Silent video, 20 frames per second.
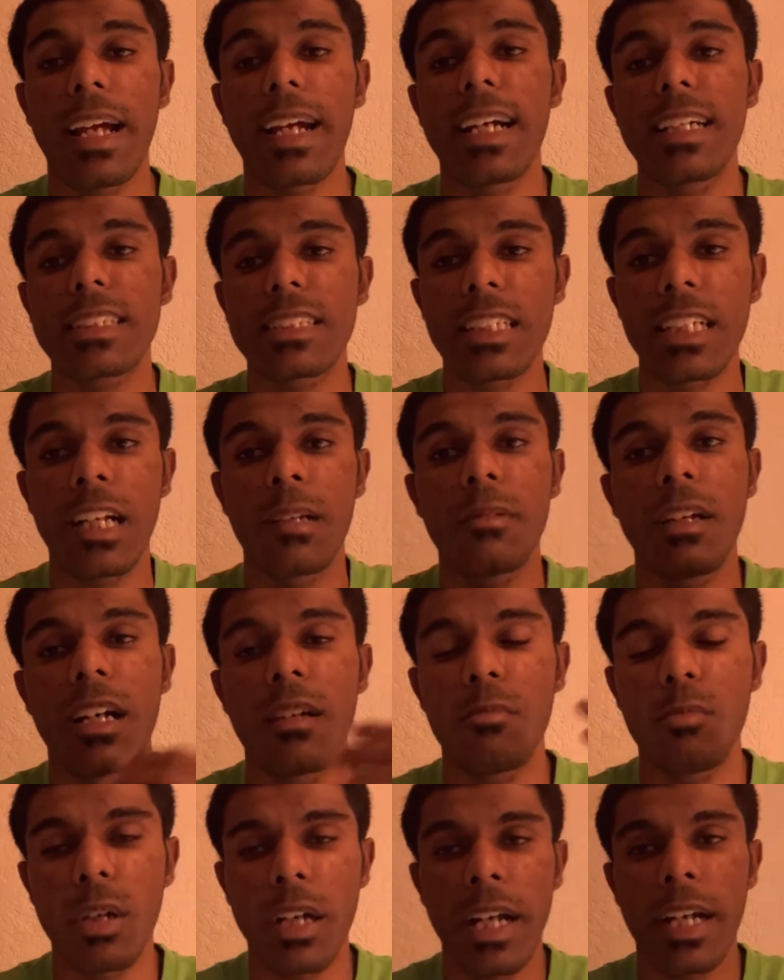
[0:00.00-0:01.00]
I said, I'm
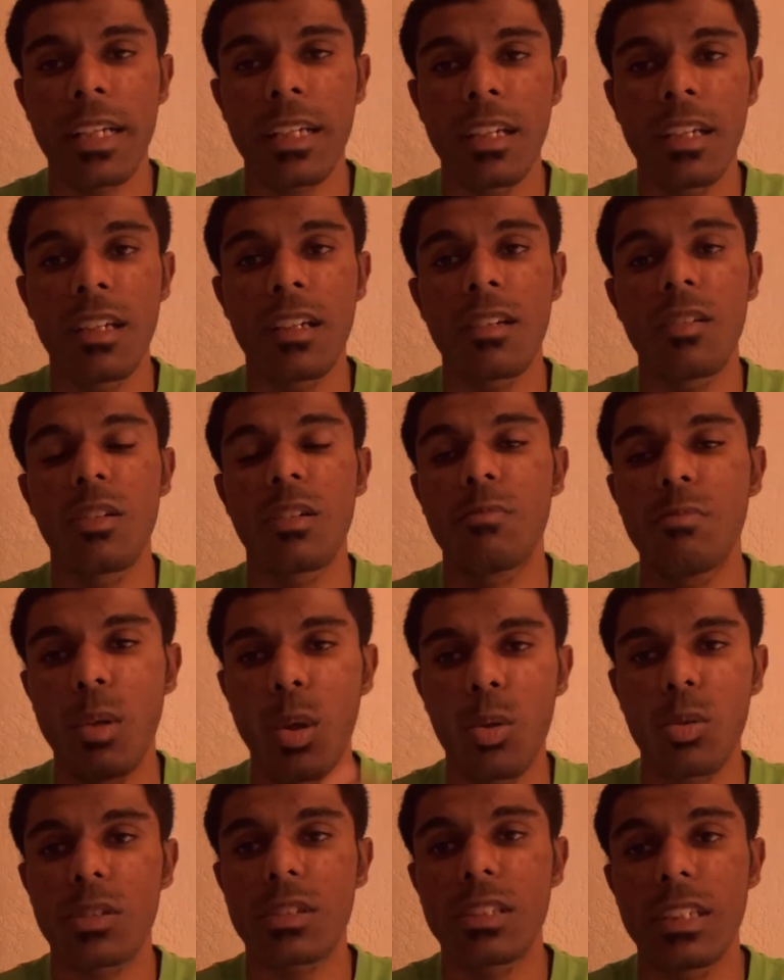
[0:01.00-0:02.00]
not bragging or
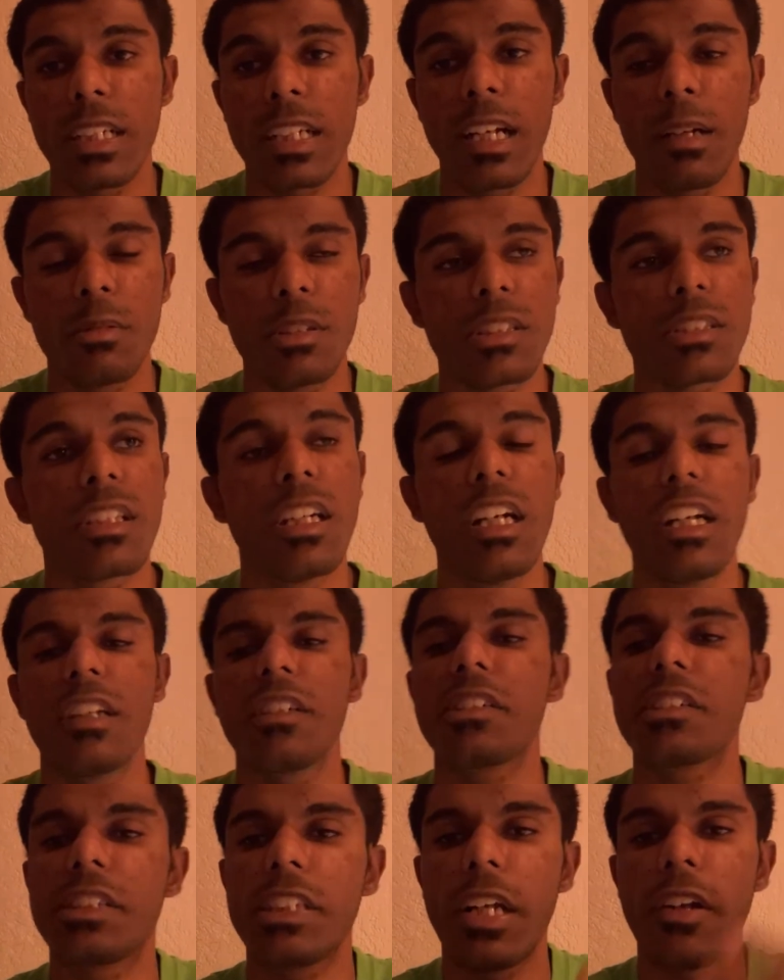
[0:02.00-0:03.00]
boasting. I'm just
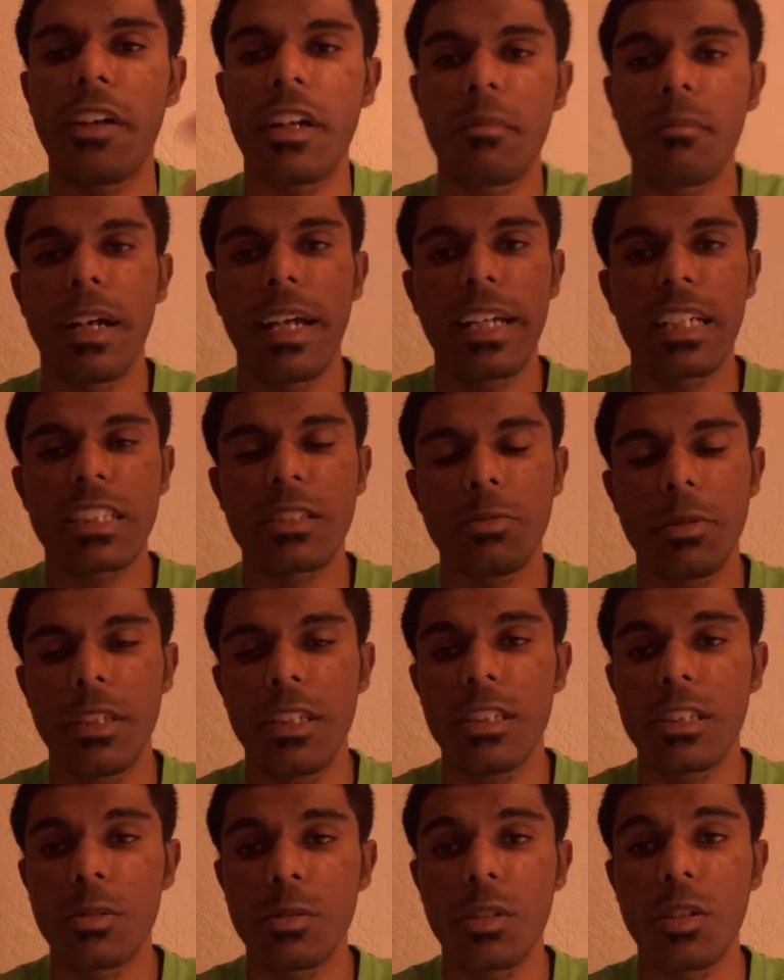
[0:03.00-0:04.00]
sharing my
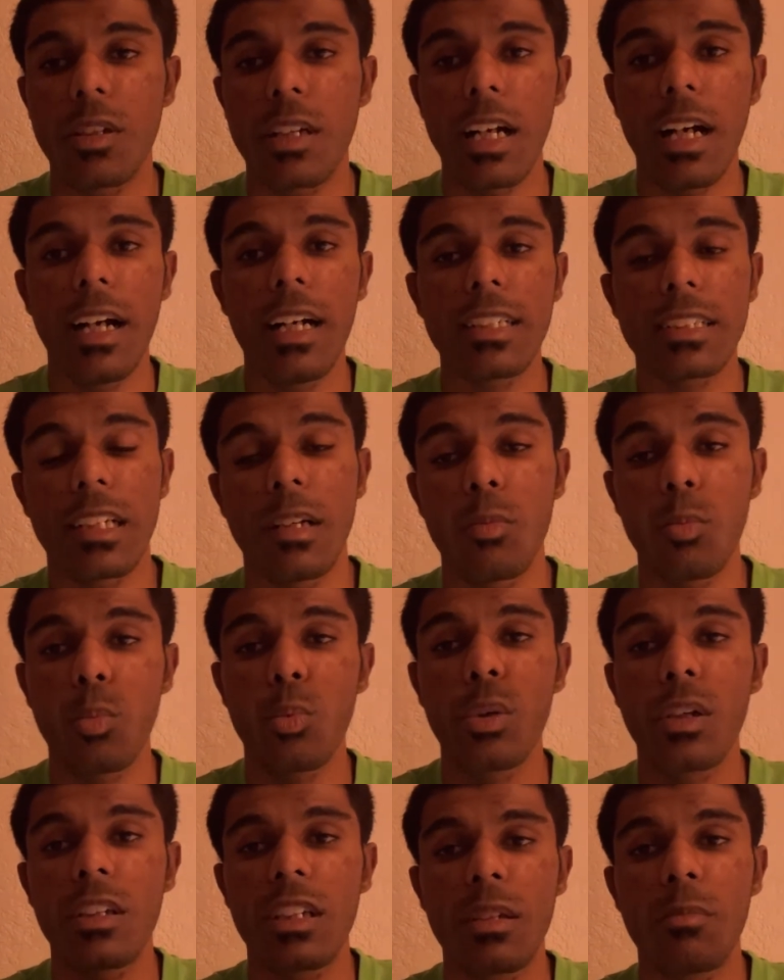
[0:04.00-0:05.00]
experience with you guys. I'm
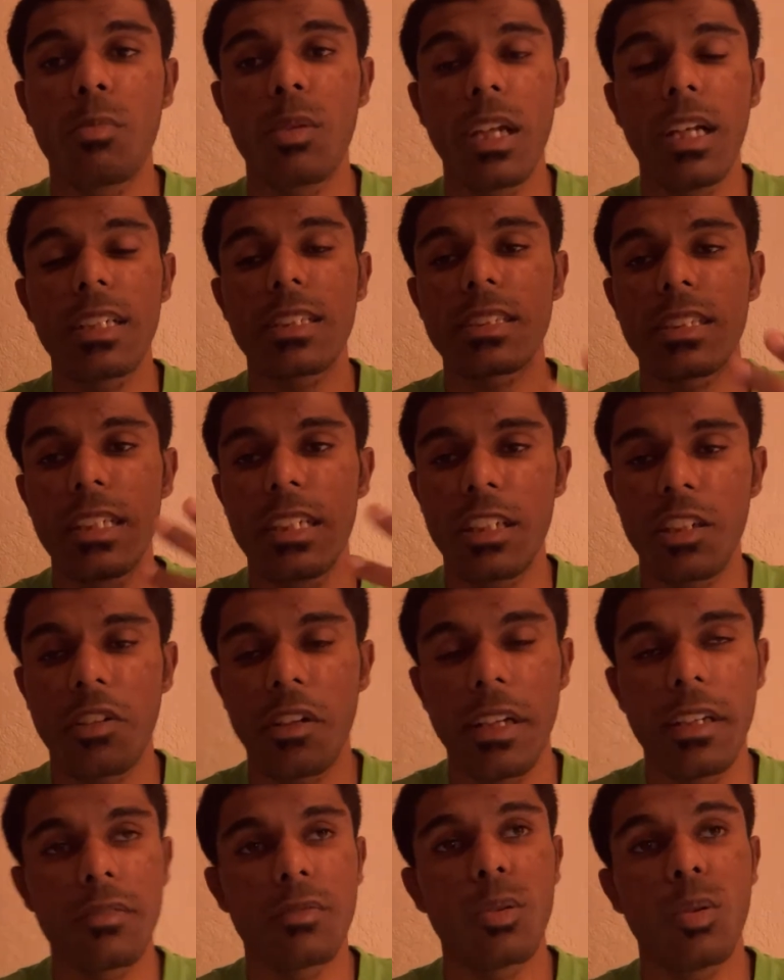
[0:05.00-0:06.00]
really blessed and
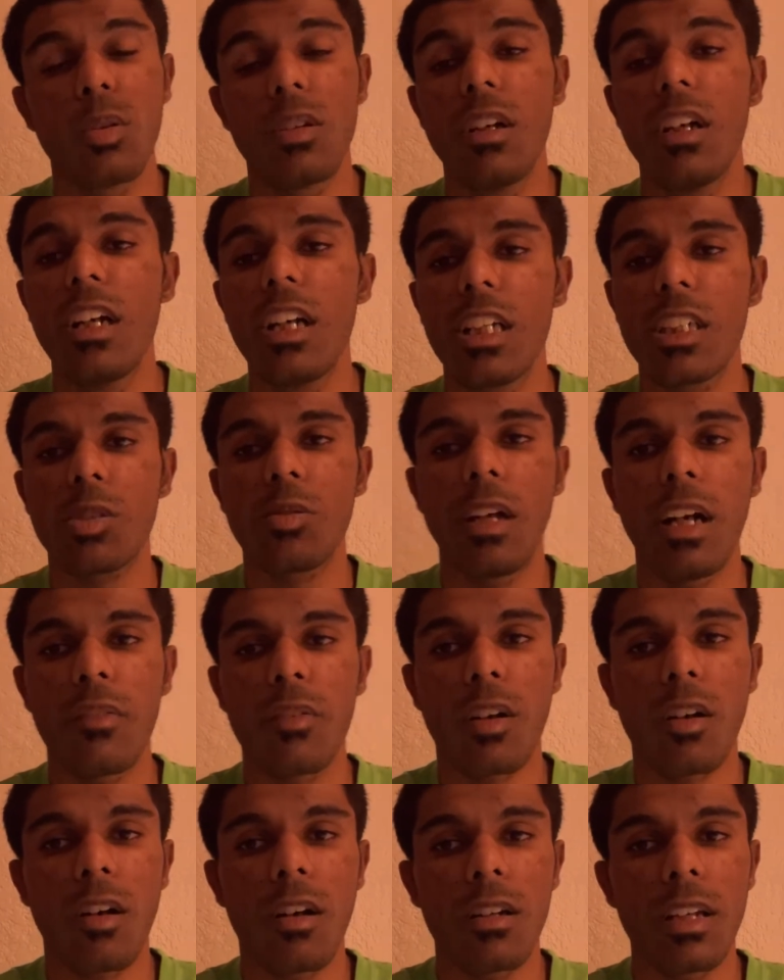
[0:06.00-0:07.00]
grateful to have
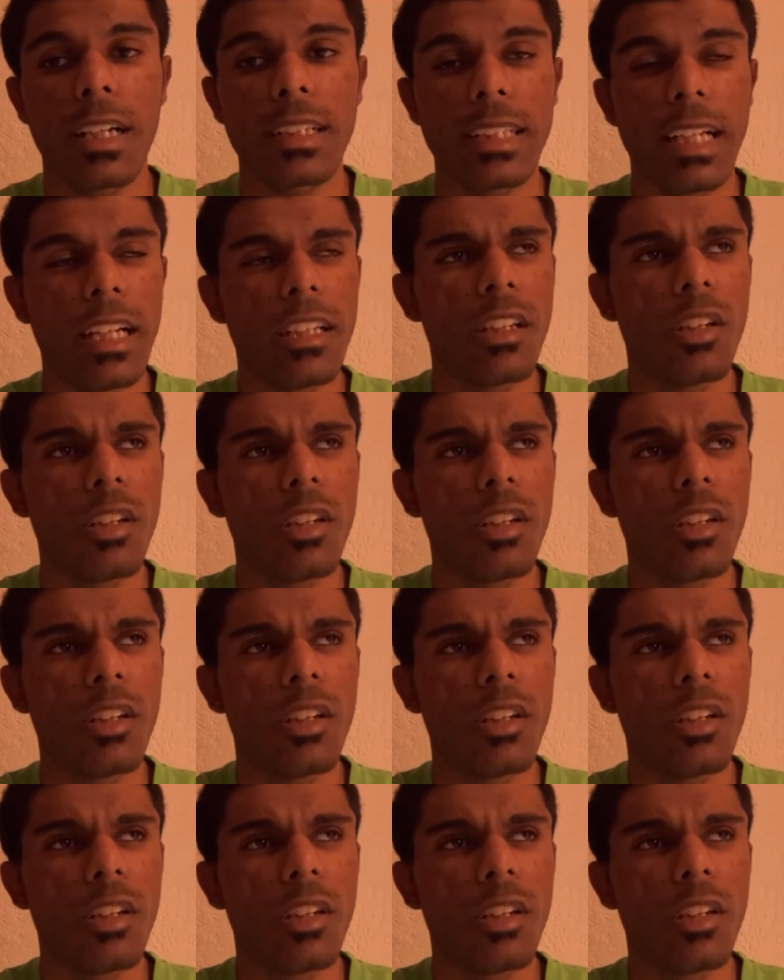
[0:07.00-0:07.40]
a car like that.